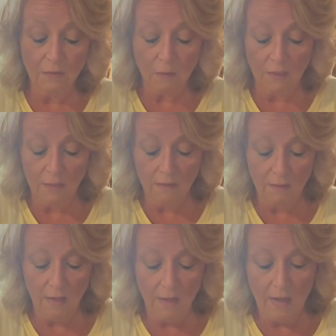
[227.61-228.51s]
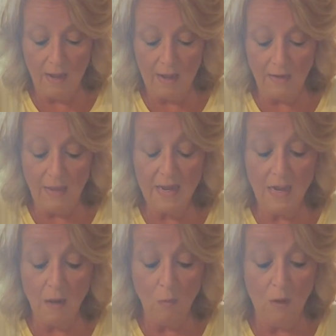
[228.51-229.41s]
going to lay
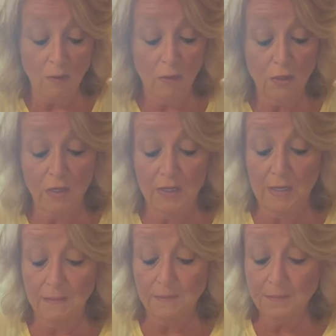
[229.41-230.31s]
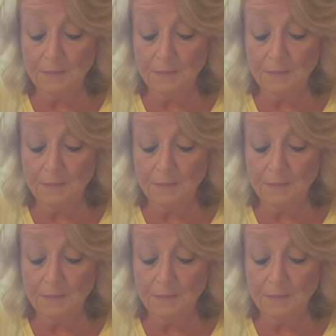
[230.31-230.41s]
on while they're cooking.